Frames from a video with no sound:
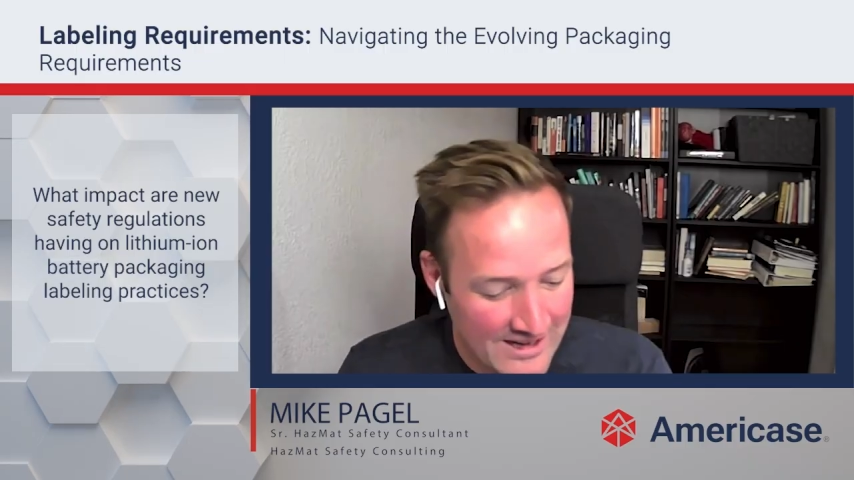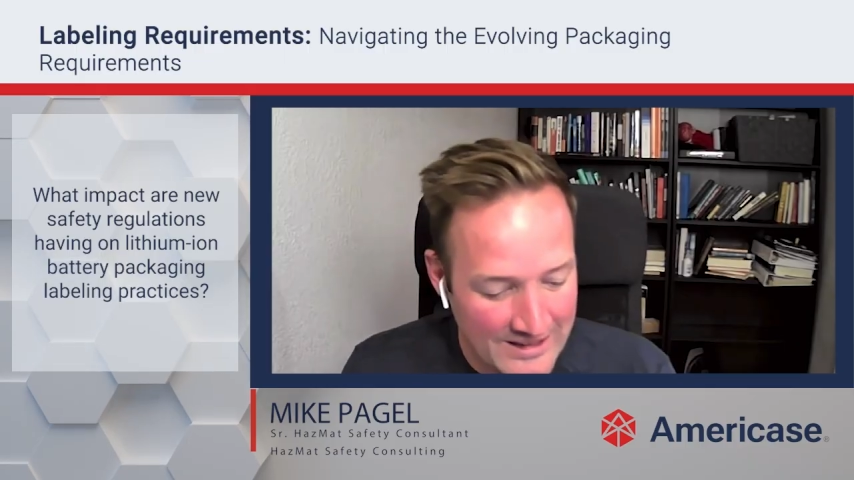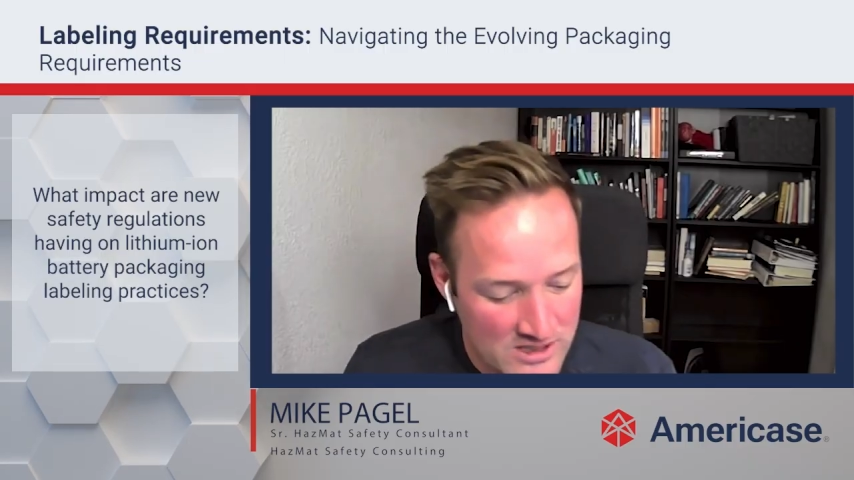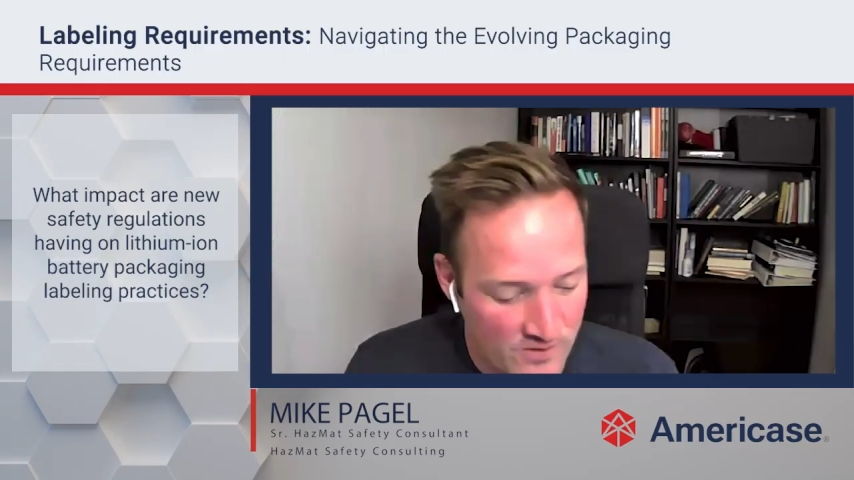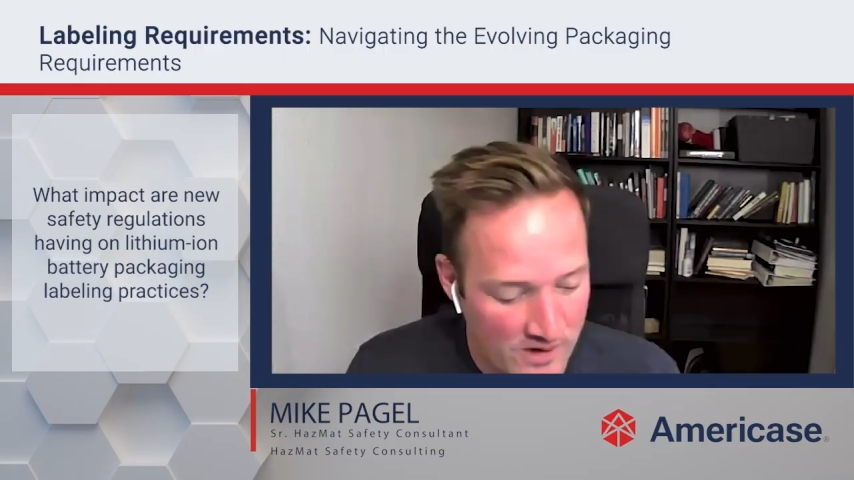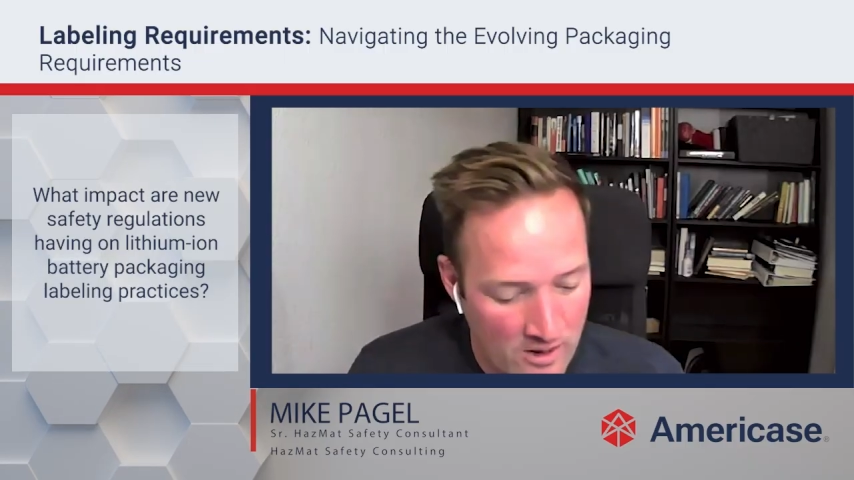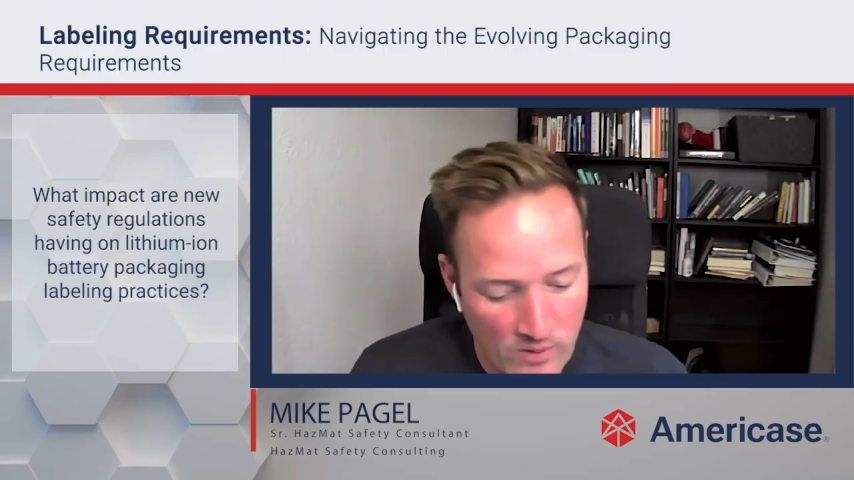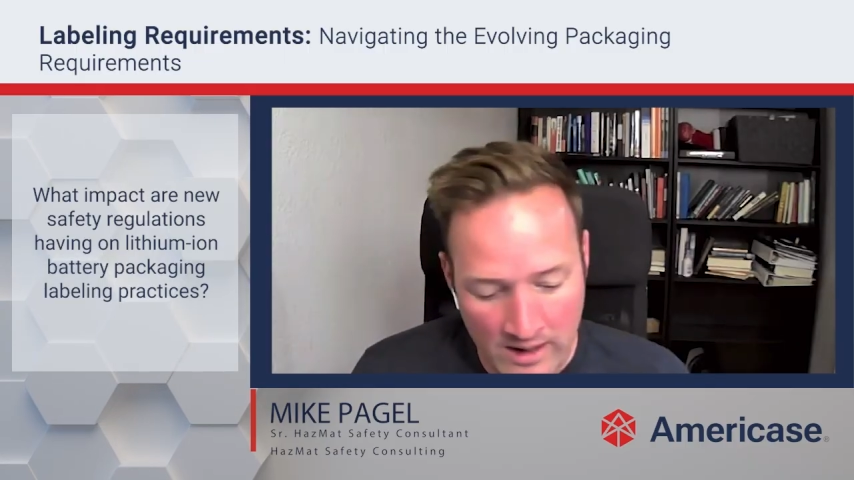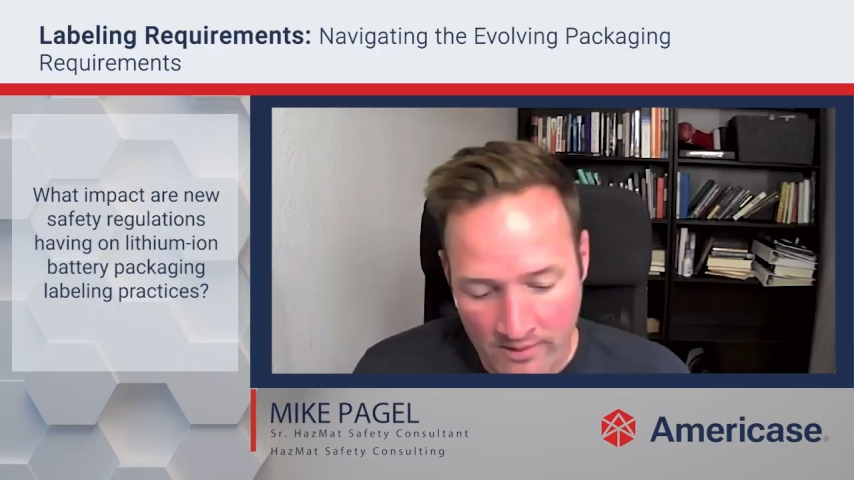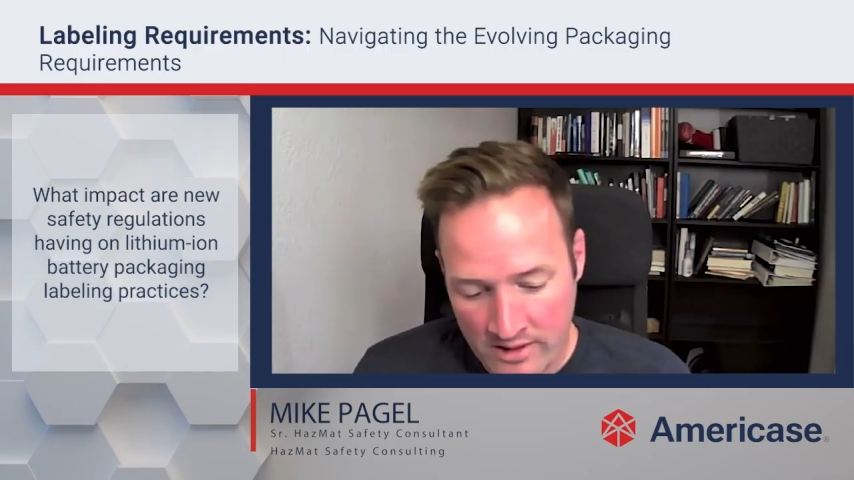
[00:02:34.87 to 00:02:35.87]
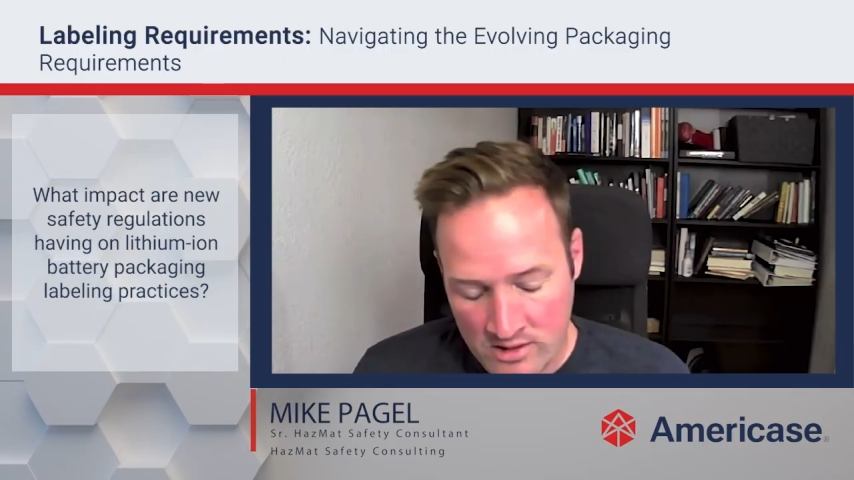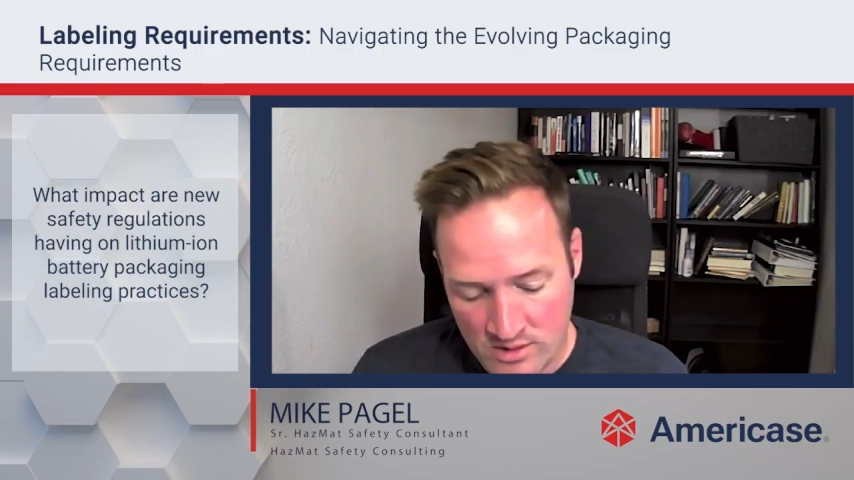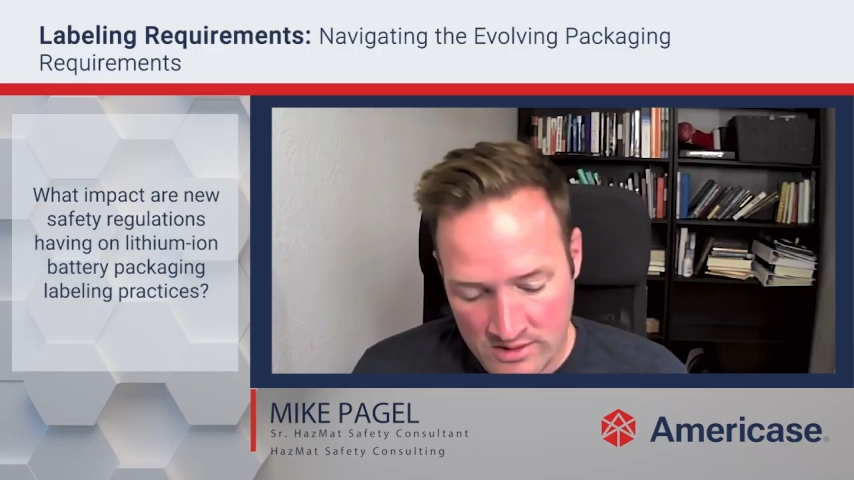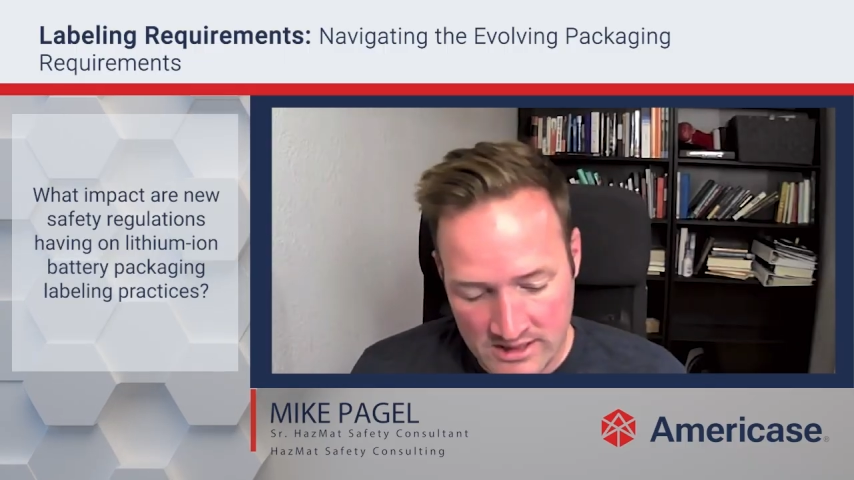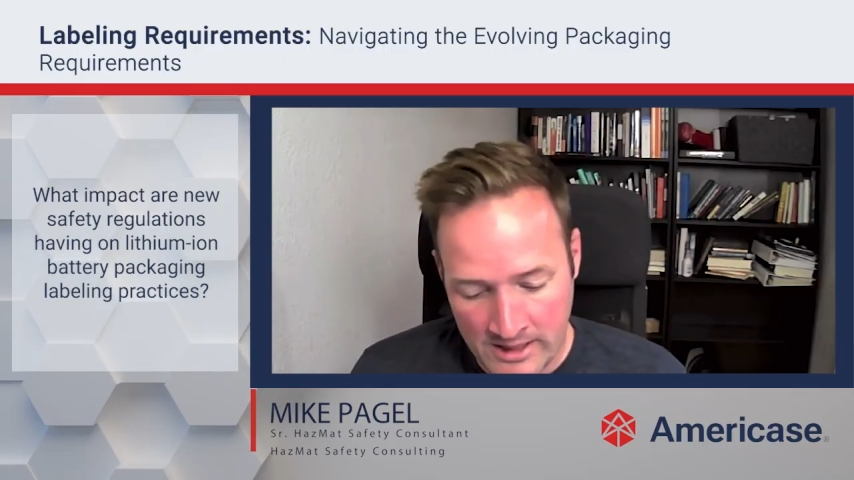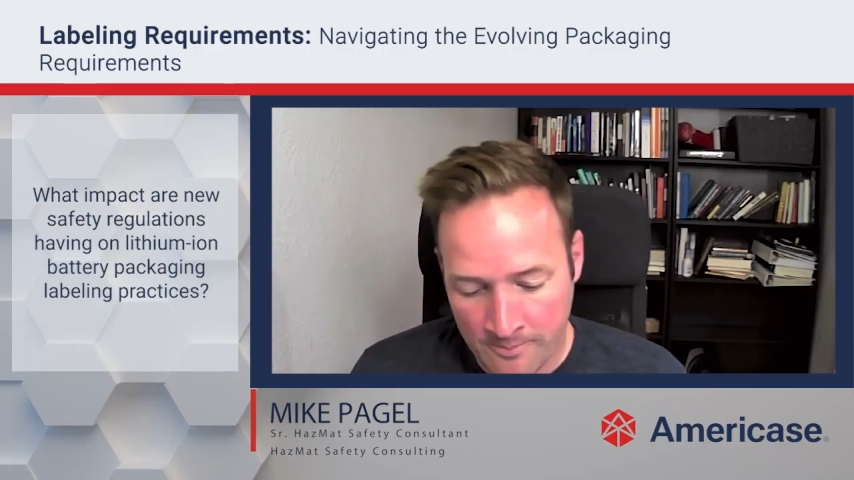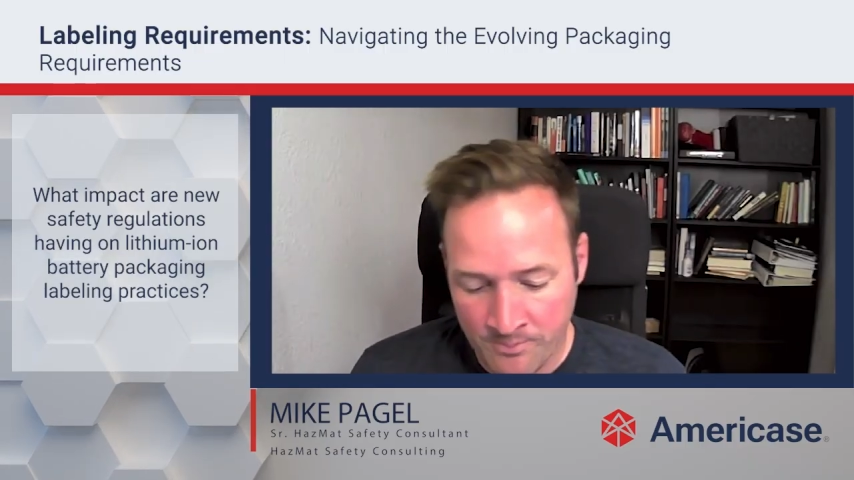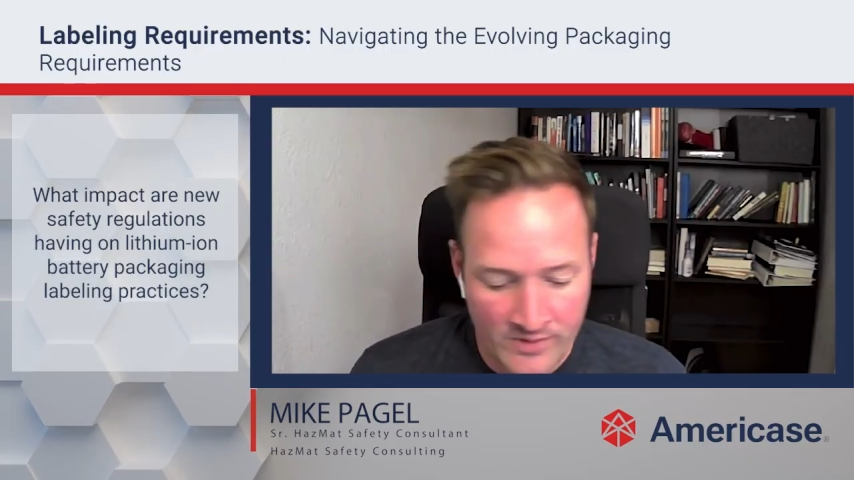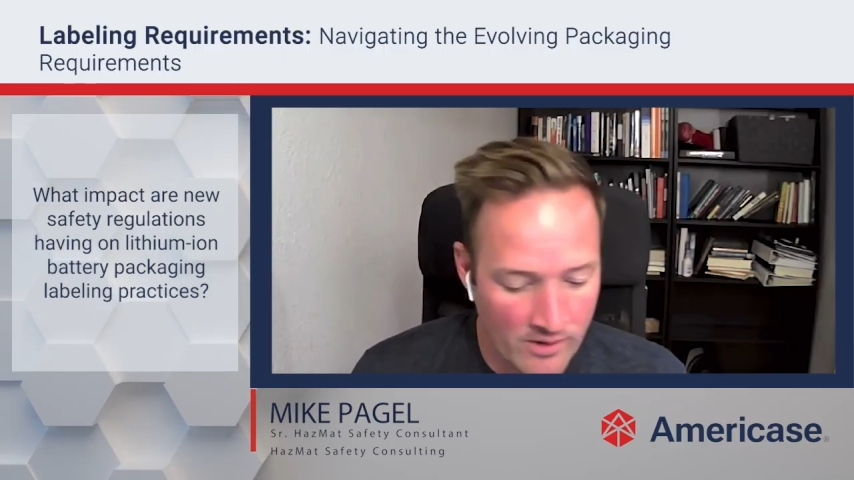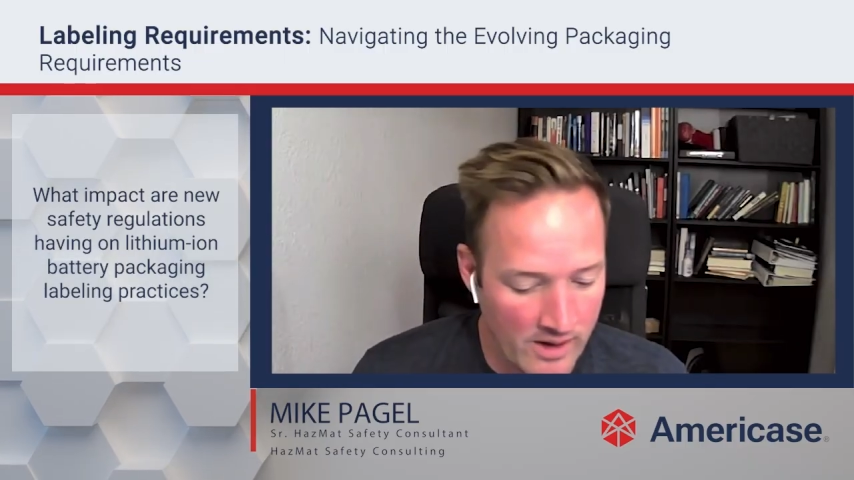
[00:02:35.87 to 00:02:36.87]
At least for now, regulators are saying,